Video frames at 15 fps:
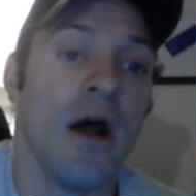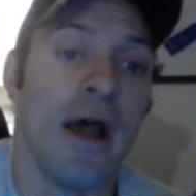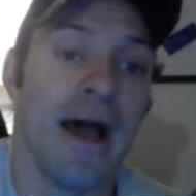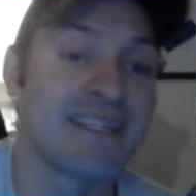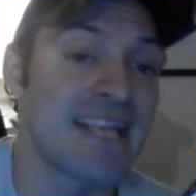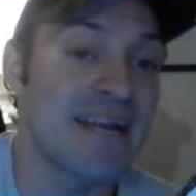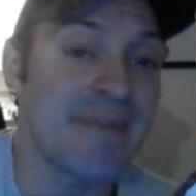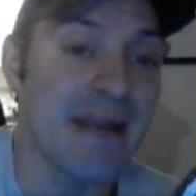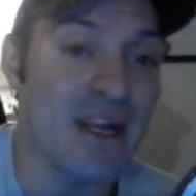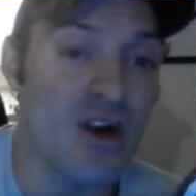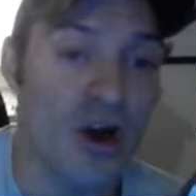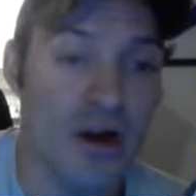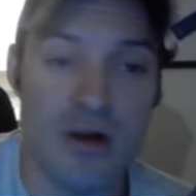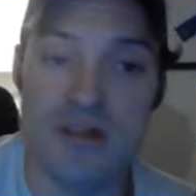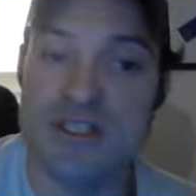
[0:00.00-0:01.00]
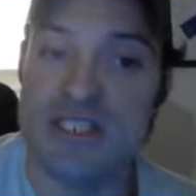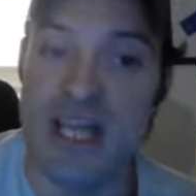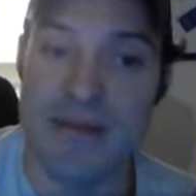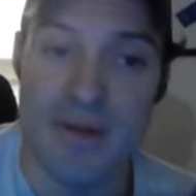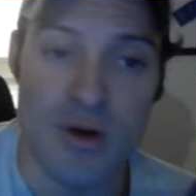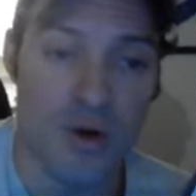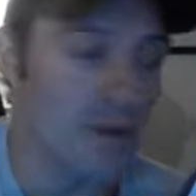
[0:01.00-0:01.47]
A 10-man Gargoyles,
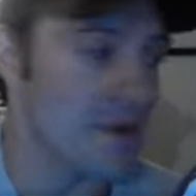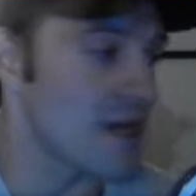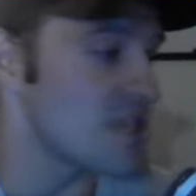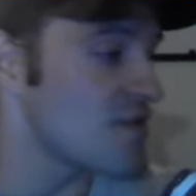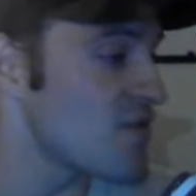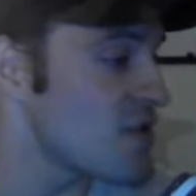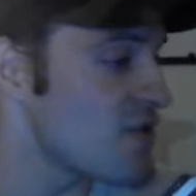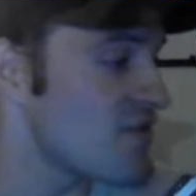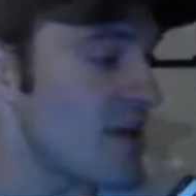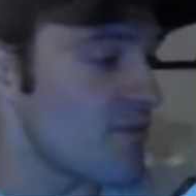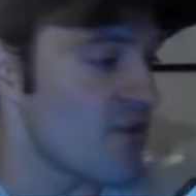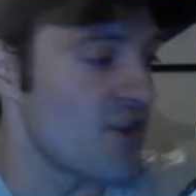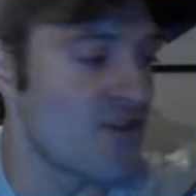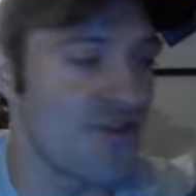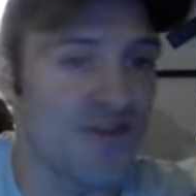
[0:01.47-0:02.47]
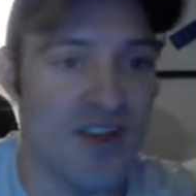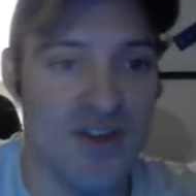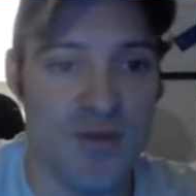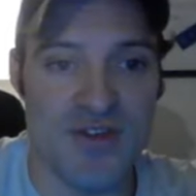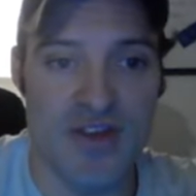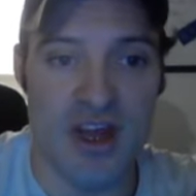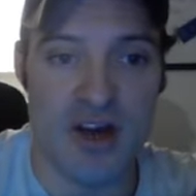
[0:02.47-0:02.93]
10-man Hormagaunts, for the same reasons as
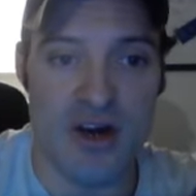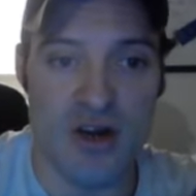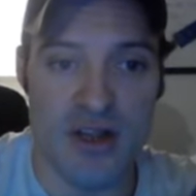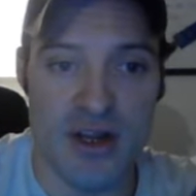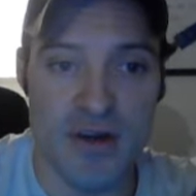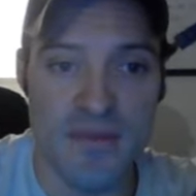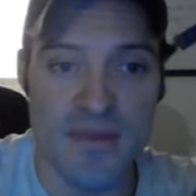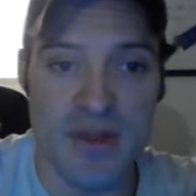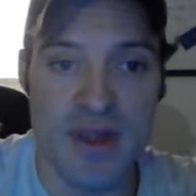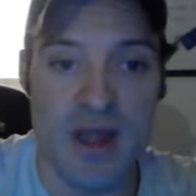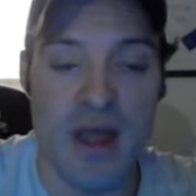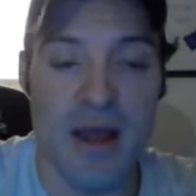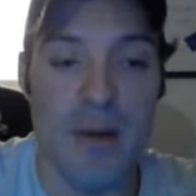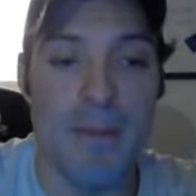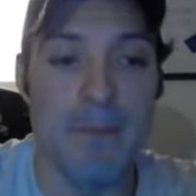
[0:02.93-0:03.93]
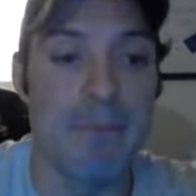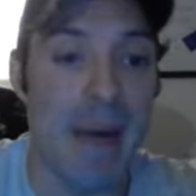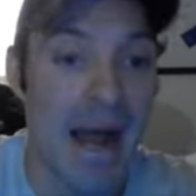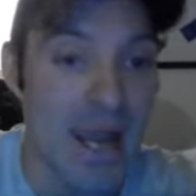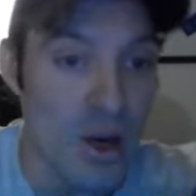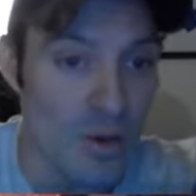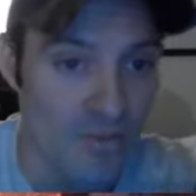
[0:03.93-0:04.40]
we said earlier.
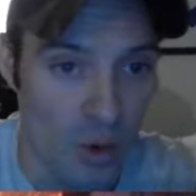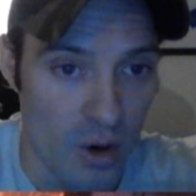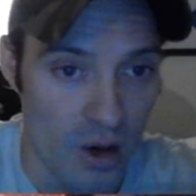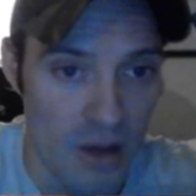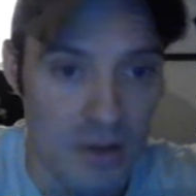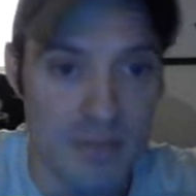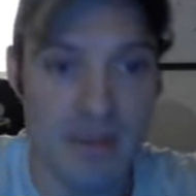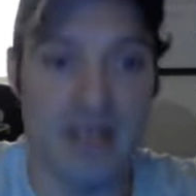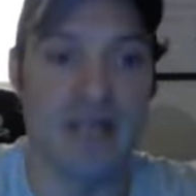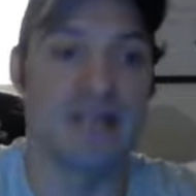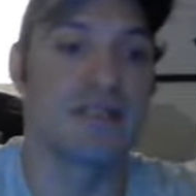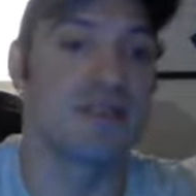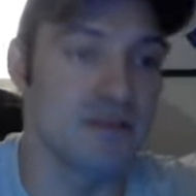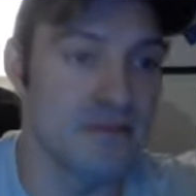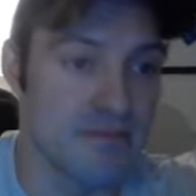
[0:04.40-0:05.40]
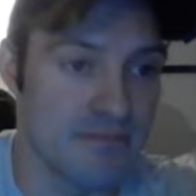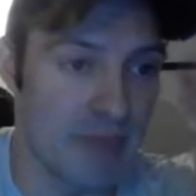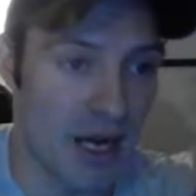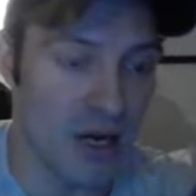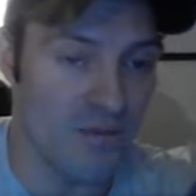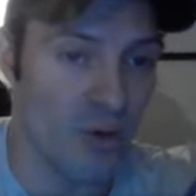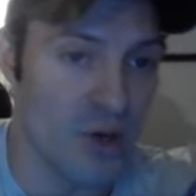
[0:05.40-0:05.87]
Biovore, because
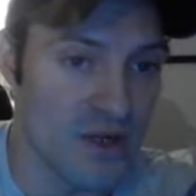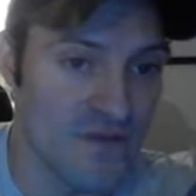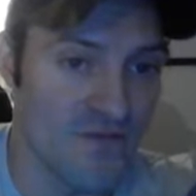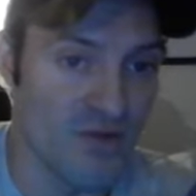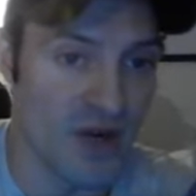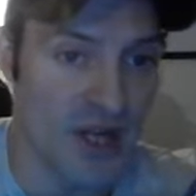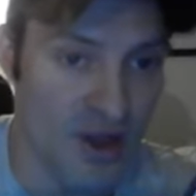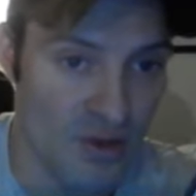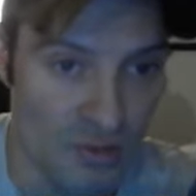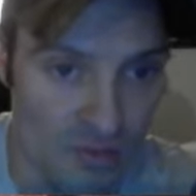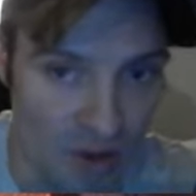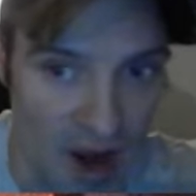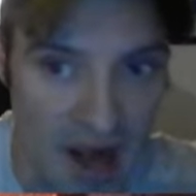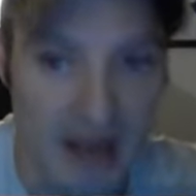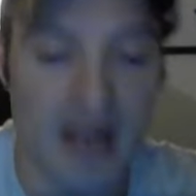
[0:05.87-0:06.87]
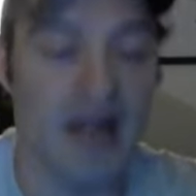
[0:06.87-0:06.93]
Biovores freaking rock.